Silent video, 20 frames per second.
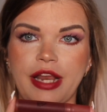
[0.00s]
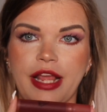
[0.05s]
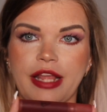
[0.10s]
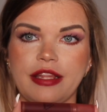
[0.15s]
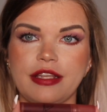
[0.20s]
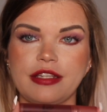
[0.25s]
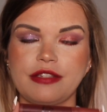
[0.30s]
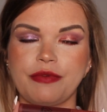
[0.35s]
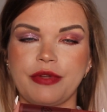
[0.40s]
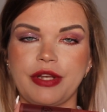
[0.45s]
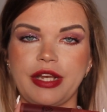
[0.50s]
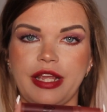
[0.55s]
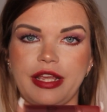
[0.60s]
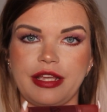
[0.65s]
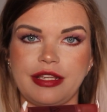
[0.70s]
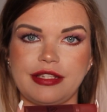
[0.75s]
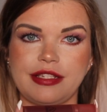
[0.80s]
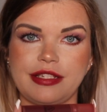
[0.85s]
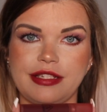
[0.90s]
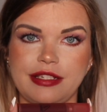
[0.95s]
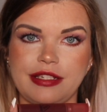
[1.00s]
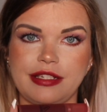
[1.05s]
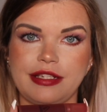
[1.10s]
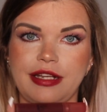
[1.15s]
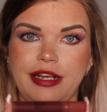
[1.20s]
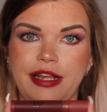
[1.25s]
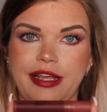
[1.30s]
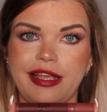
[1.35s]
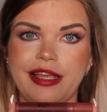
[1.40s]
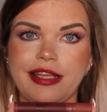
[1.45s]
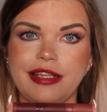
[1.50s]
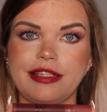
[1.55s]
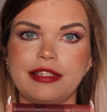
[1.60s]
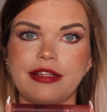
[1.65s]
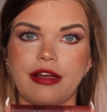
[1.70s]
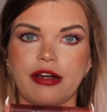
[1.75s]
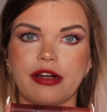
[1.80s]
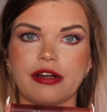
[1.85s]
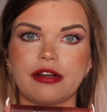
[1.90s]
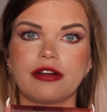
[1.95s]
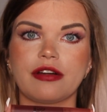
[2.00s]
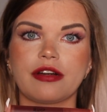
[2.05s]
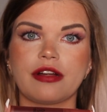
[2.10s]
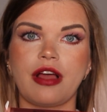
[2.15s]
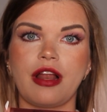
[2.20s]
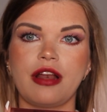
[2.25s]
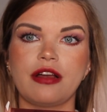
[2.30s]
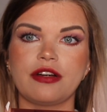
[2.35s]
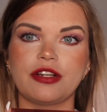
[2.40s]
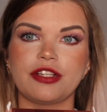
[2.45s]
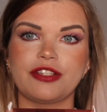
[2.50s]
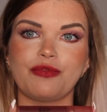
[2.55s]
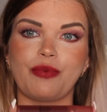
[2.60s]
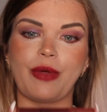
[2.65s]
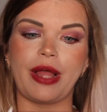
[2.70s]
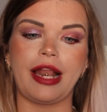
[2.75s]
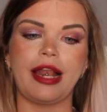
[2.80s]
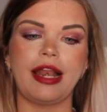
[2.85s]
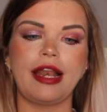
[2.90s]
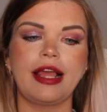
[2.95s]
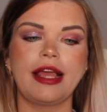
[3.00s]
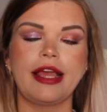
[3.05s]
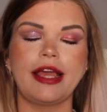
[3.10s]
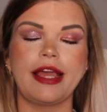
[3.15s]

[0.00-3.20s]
and this one is like a darker color as well,